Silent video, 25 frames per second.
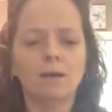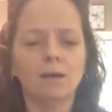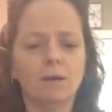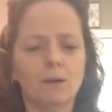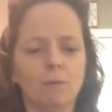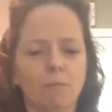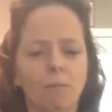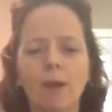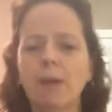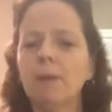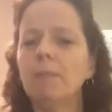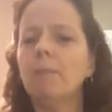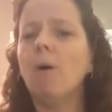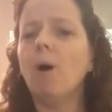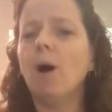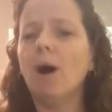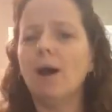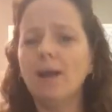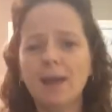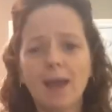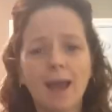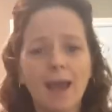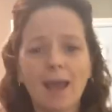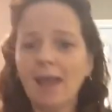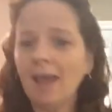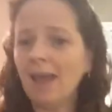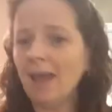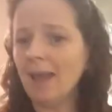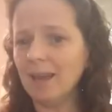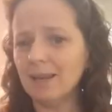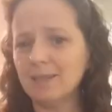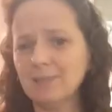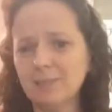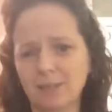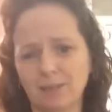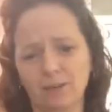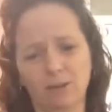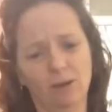We want a
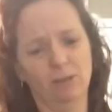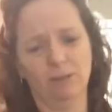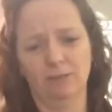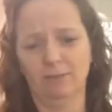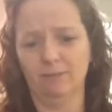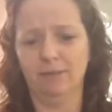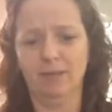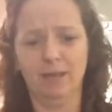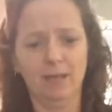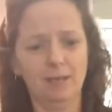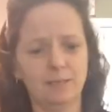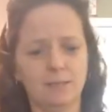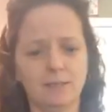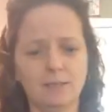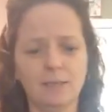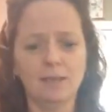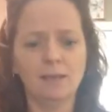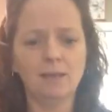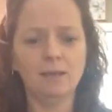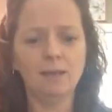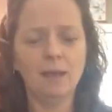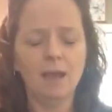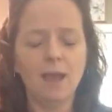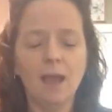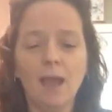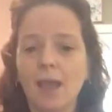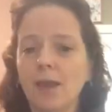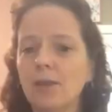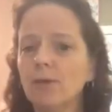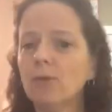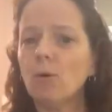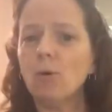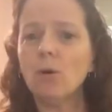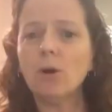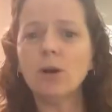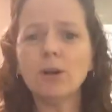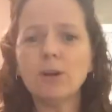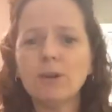hand in all of this. In
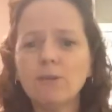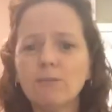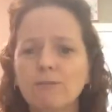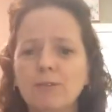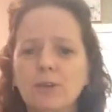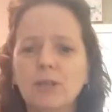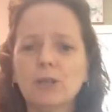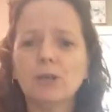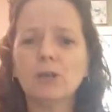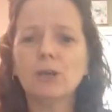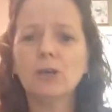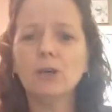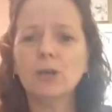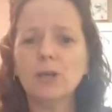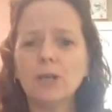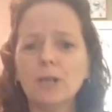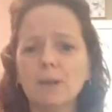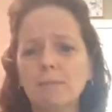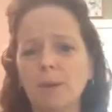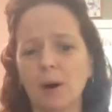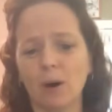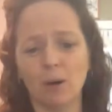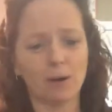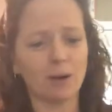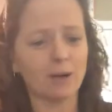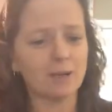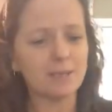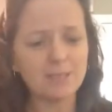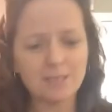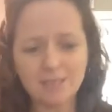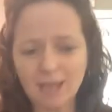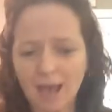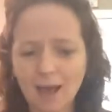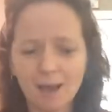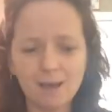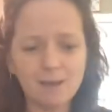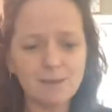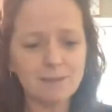order to feel good about
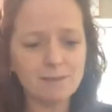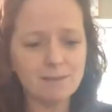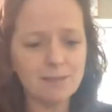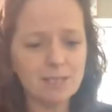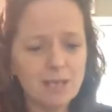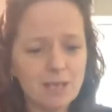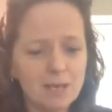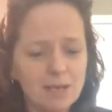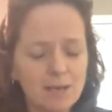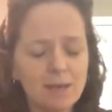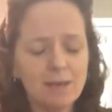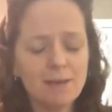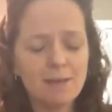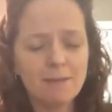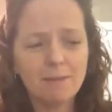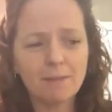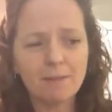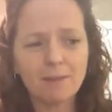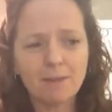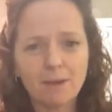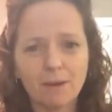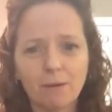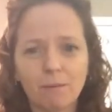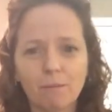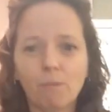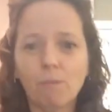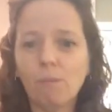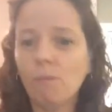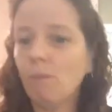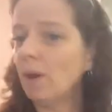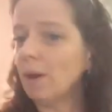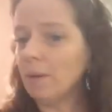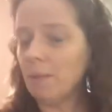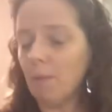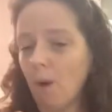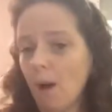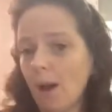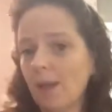ourselves,
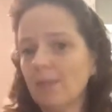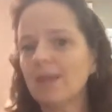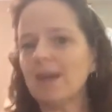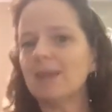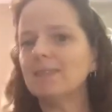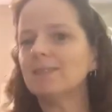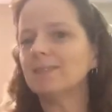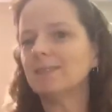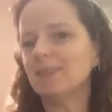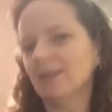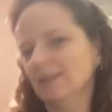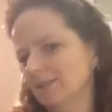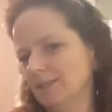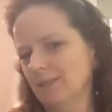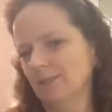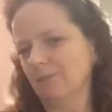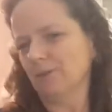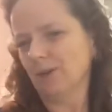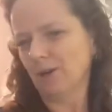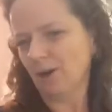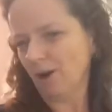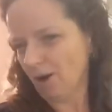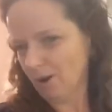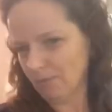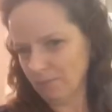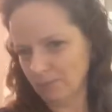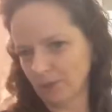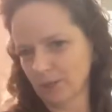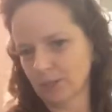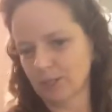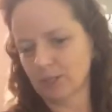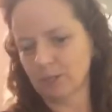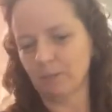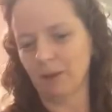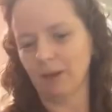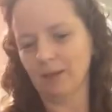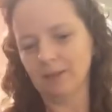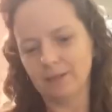we want that sense of
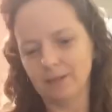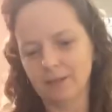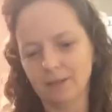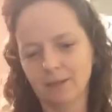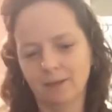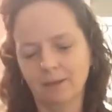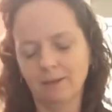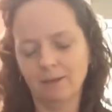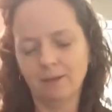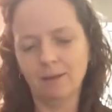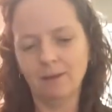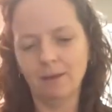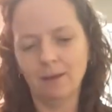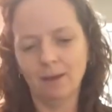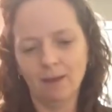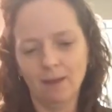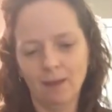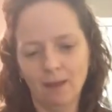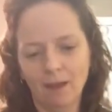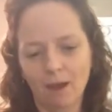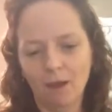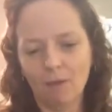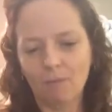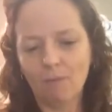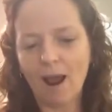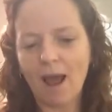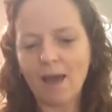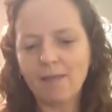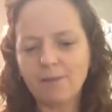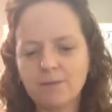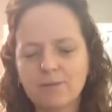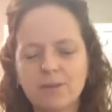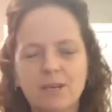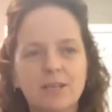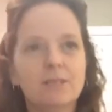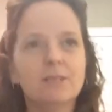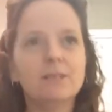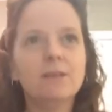accomplishment.
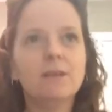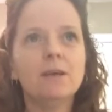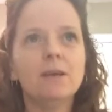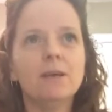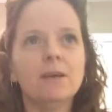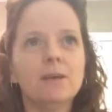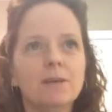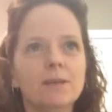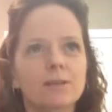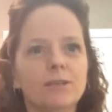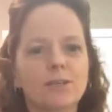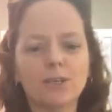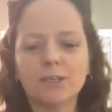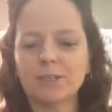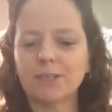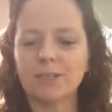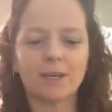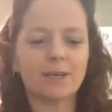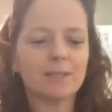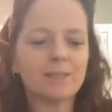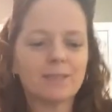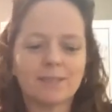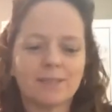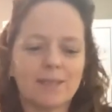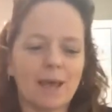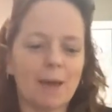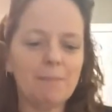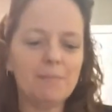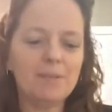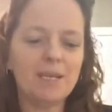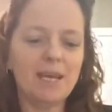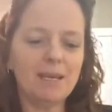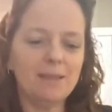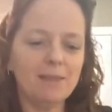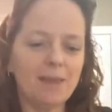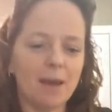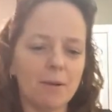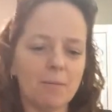Rather than just
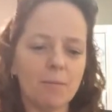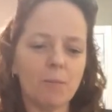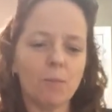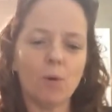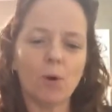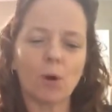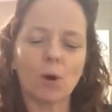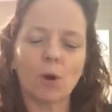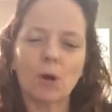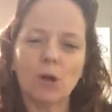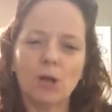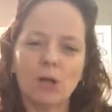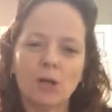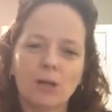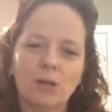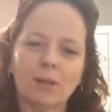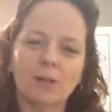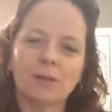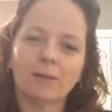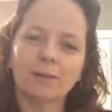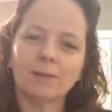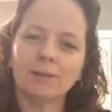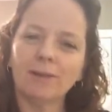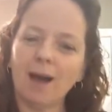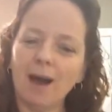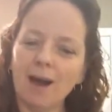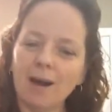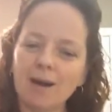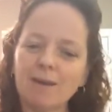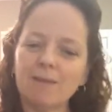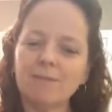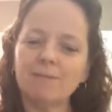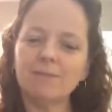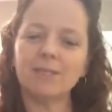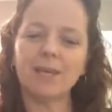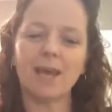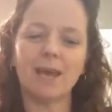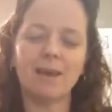accepting that we're
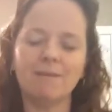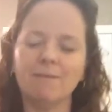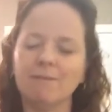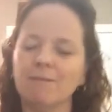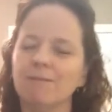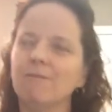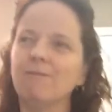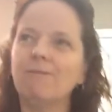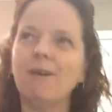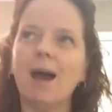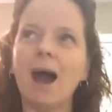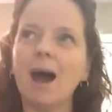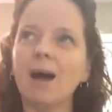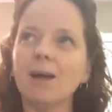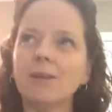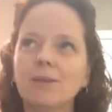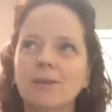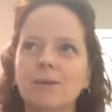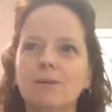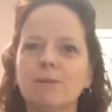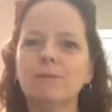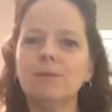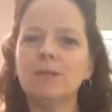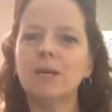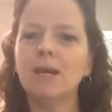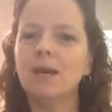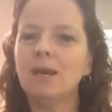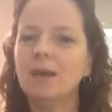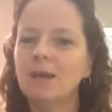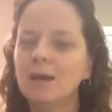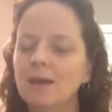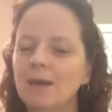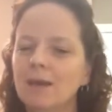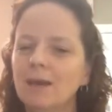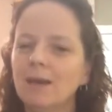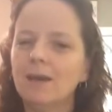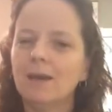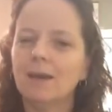loved and valued
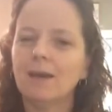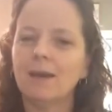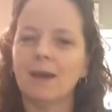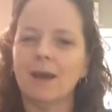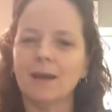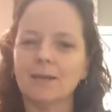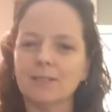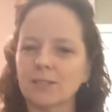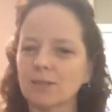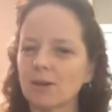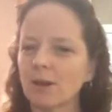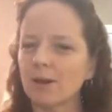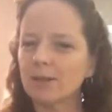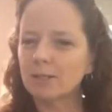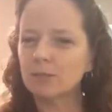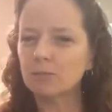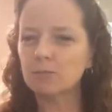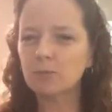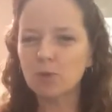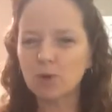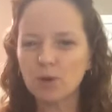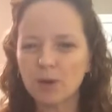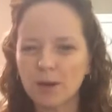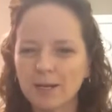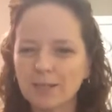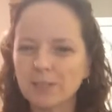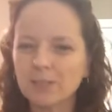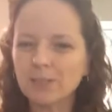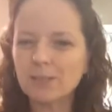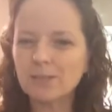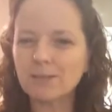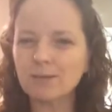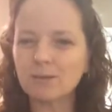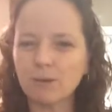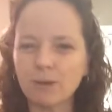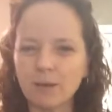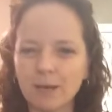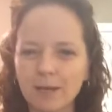as God's precious
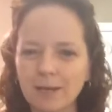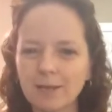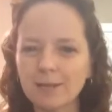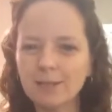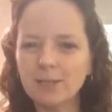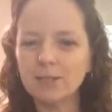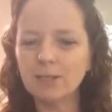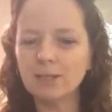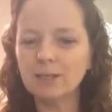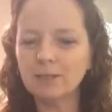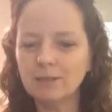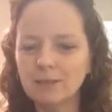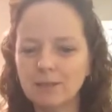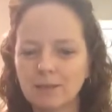creation,